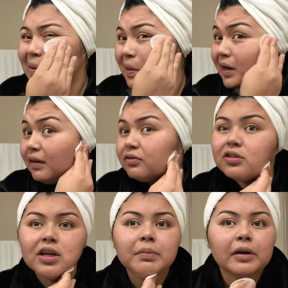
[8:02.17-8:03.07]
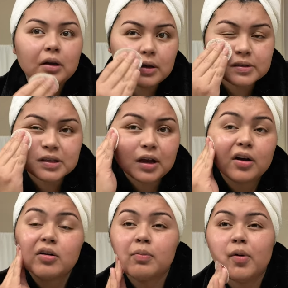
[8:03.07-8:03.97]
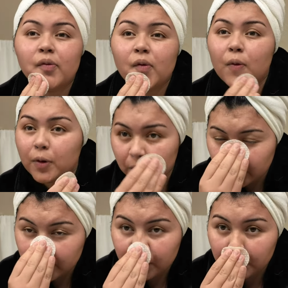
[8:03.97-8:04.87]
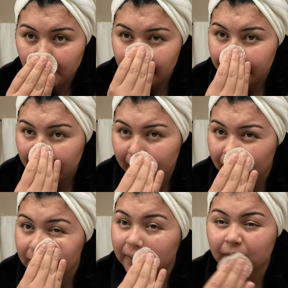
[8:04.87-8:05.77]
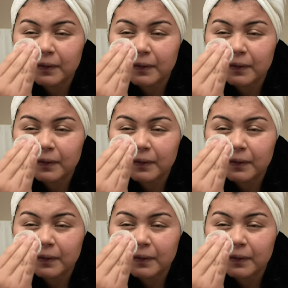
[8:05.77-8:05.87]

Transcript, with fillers: And I have to take my dog out before they go to bed.